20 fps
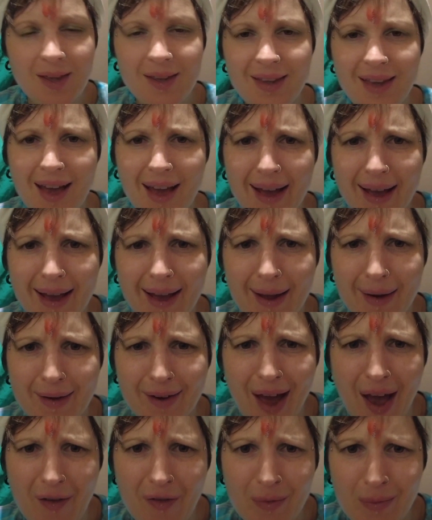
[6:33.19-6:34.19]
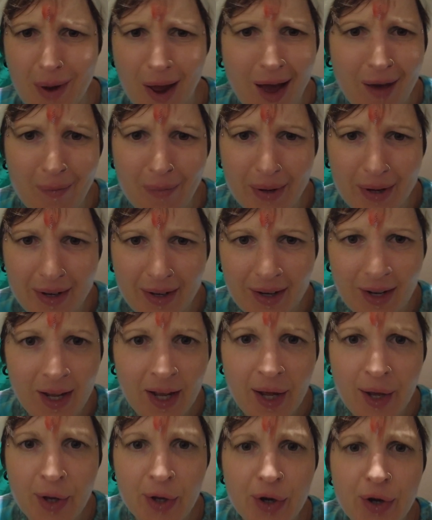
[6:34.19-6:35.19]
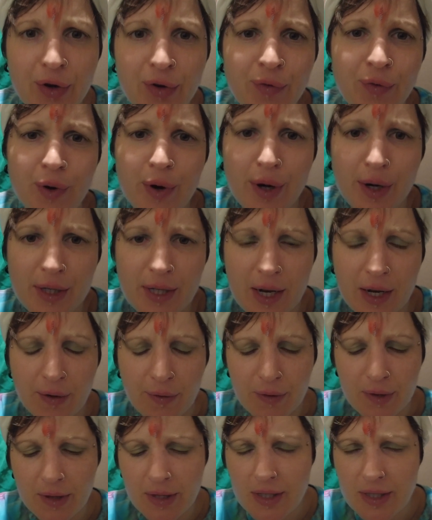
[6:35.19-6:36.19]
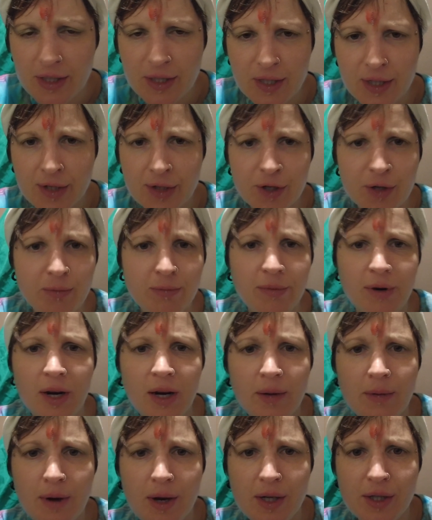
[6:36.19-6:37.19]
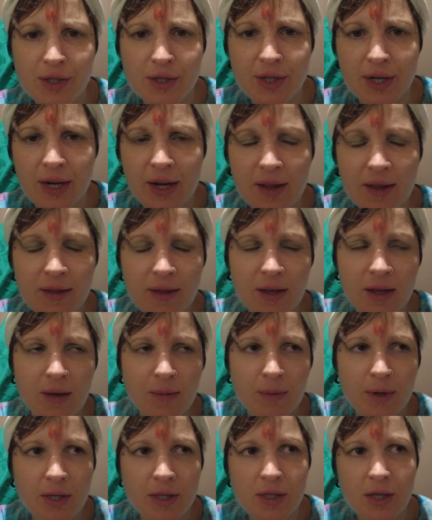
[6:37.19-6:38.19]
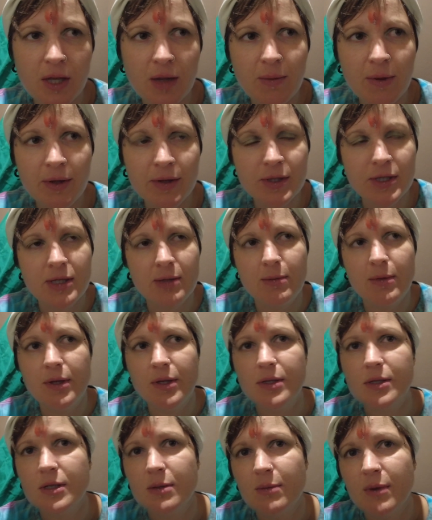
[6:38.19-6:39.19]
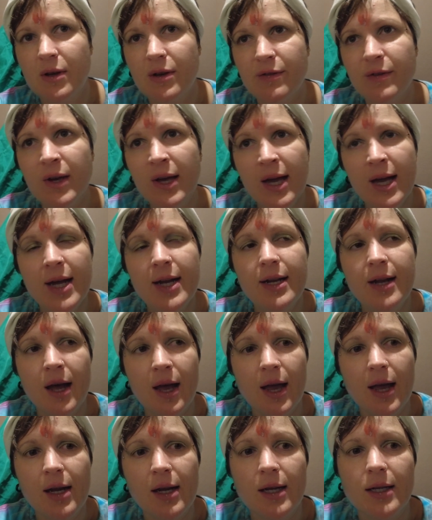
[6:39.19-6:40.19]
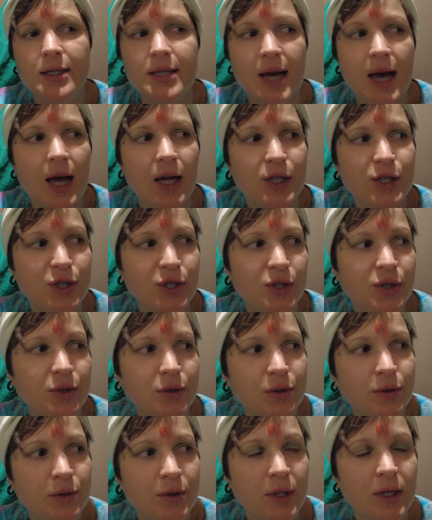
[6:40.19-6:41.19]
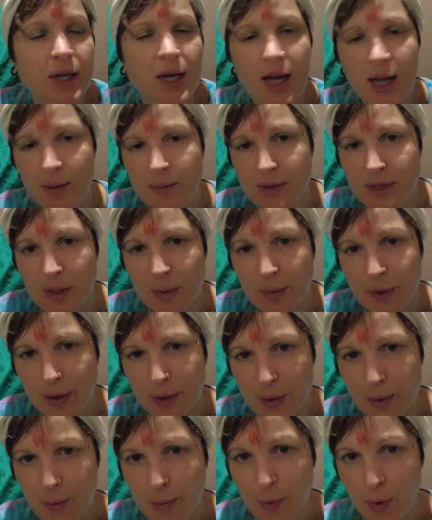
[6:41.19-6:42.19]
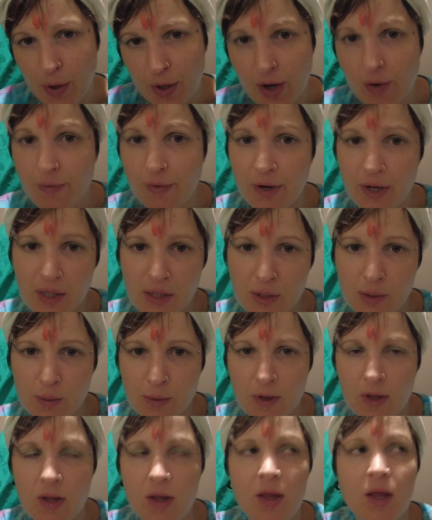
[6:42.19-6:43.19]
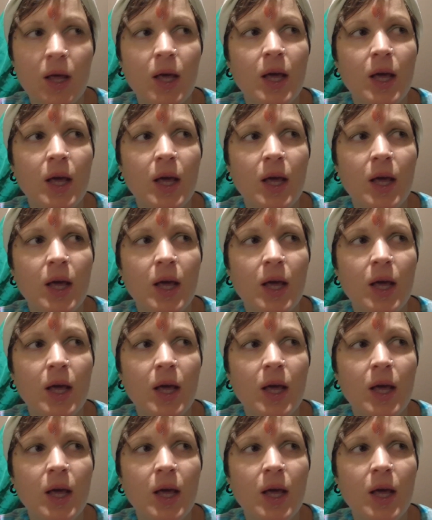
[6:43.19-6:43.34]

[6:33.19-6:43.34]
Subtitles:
yeah, I have not been converted to any religion or brainwashed or anything, but it's all about symbolism of not getting attached to the names that we were born and raised with,